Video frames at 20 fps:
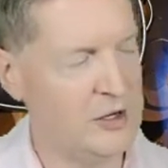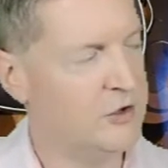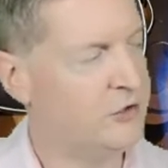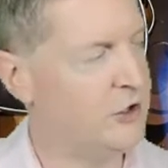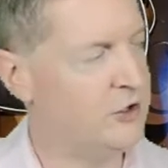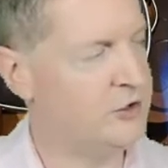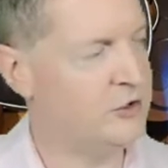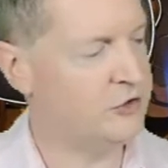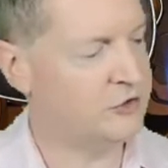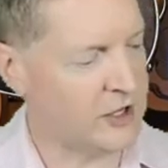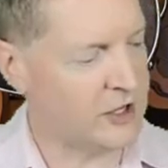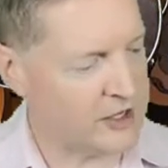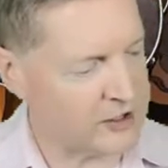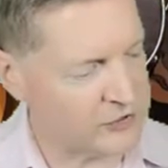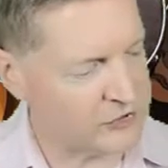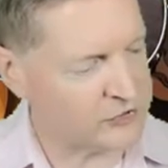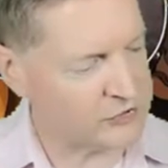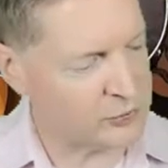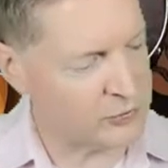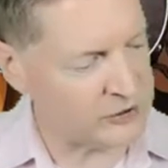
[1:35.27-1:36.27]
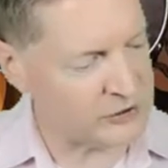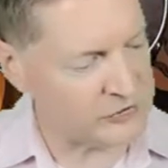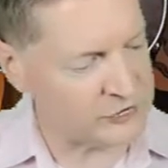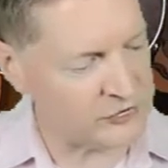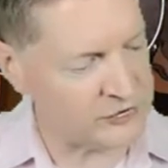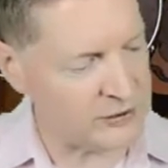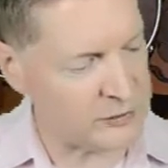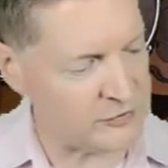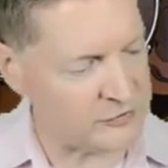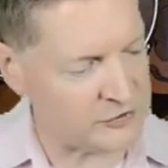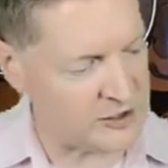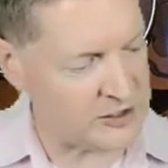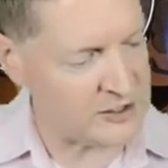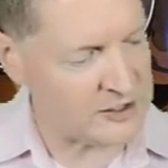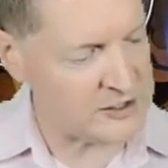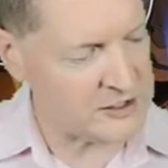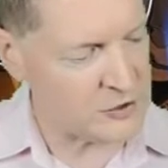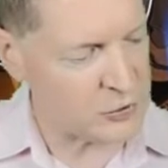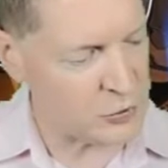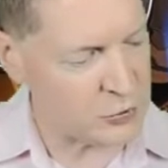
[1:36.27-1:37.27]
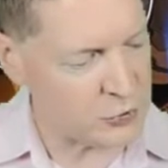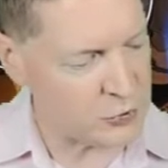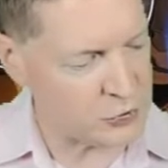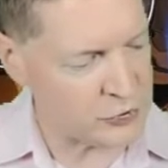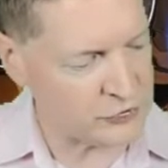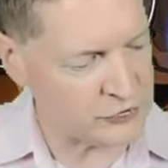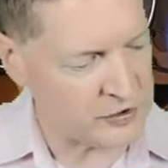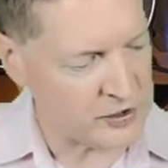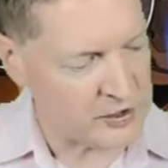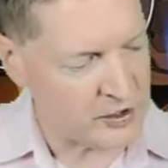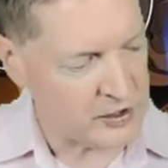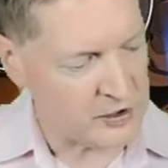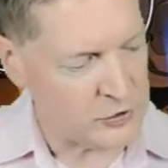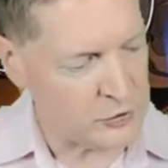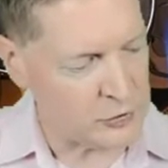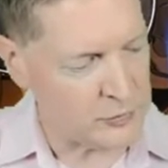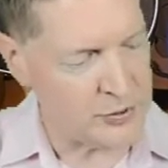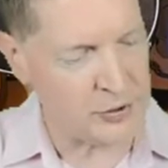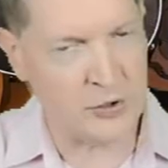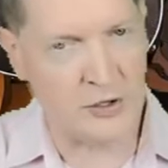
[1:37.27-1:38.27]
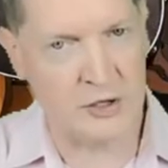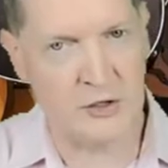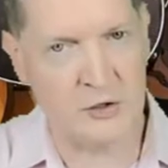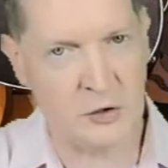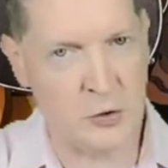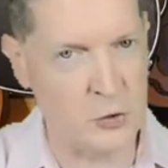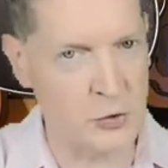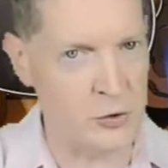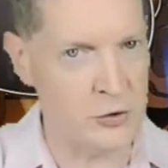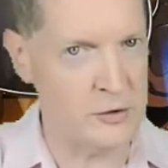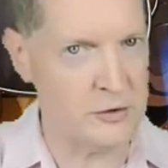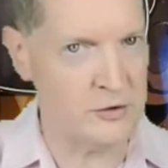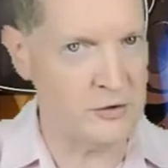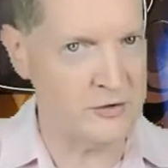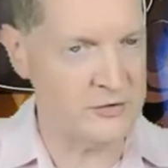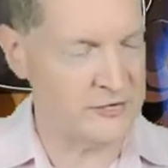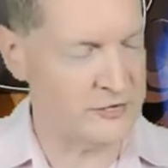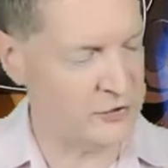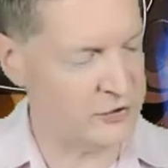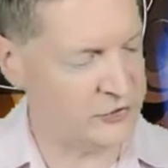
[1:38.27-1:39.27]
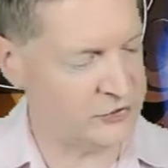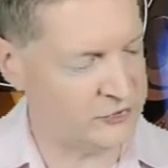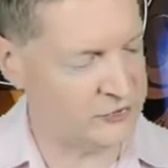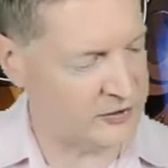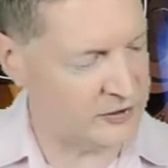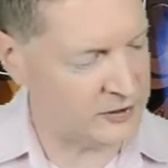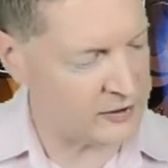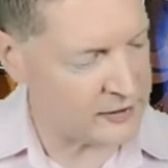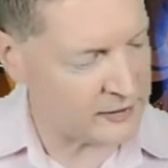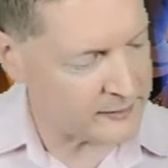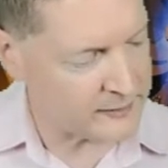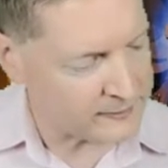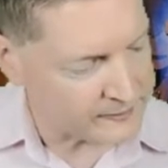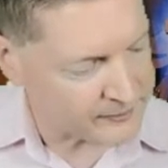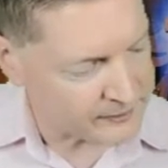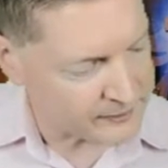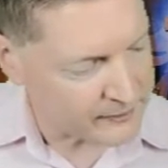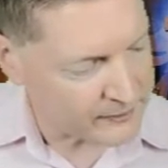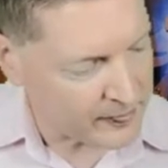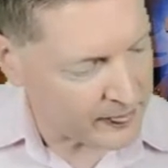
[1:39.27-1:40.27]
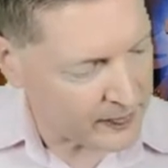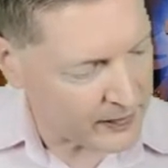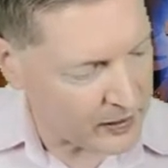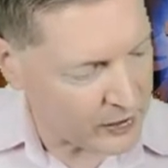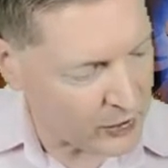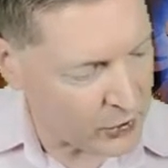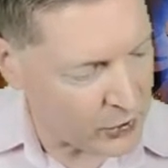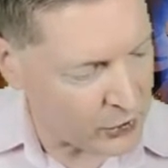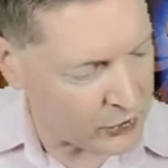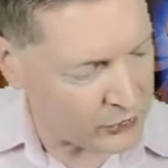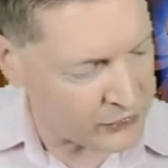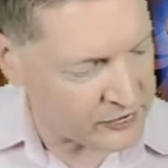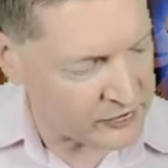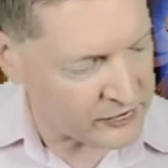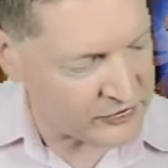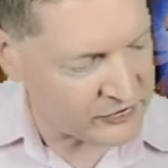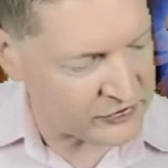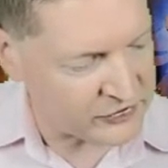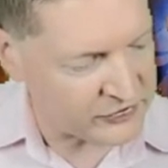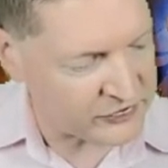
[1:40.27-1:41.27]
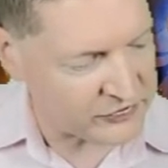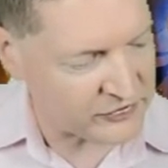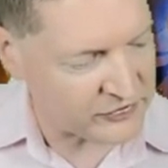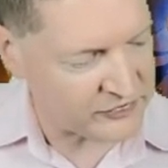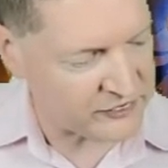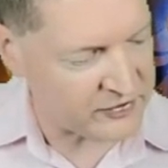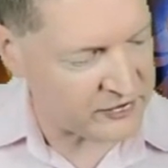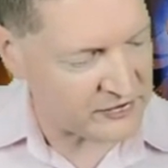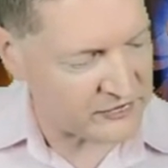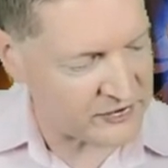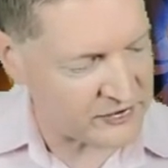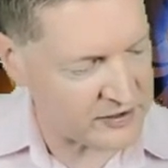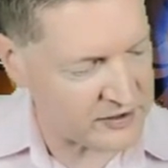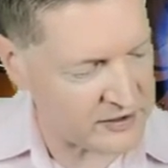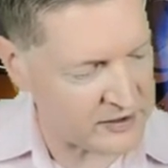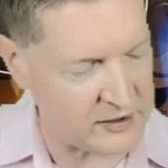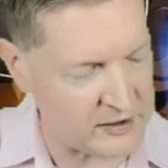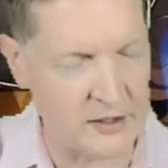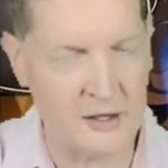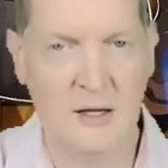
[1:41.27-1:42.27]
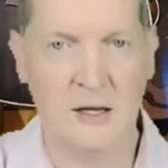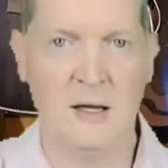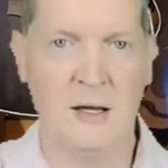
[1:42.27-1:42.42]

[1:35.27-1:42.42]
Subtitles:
So in this case we can see with the E chord, you'll put in your first finger on this fret here.